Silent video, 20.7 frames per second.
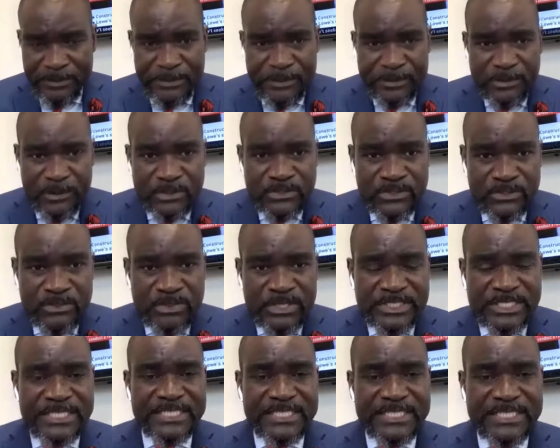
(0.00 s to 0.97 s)

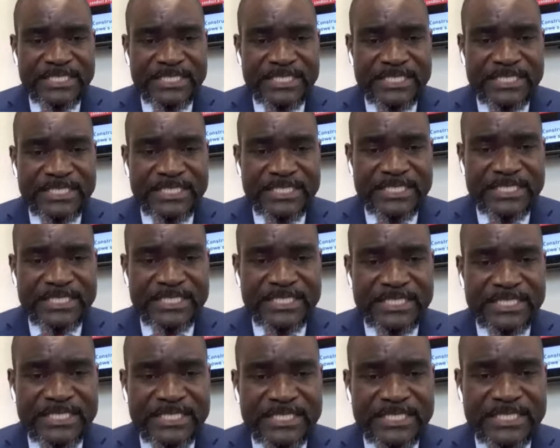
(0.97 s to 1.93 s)
constituencies, they supply
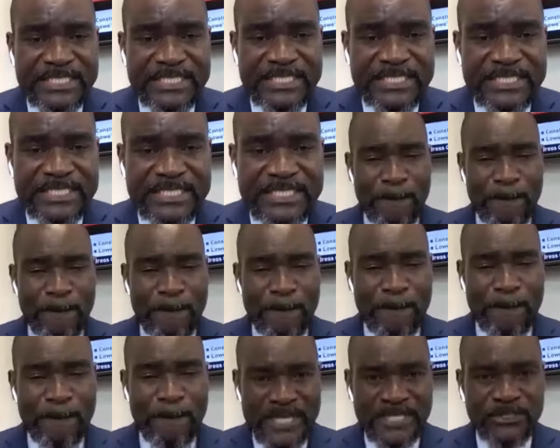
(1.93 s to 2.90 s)

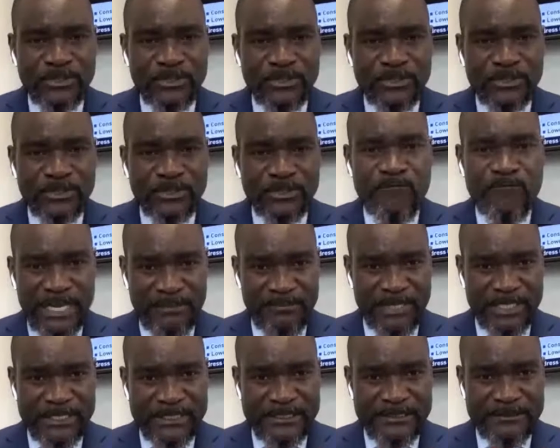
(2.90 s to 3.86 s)
members of
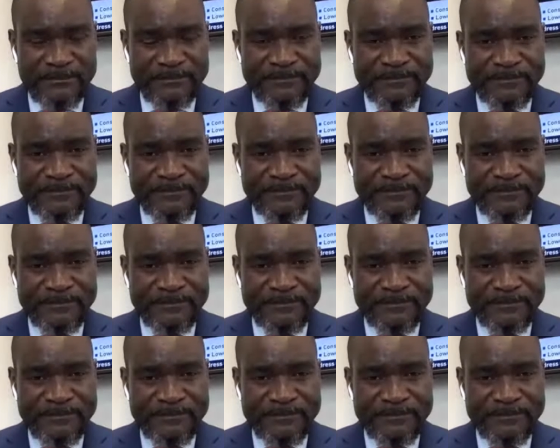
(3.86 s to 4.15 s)
parliament.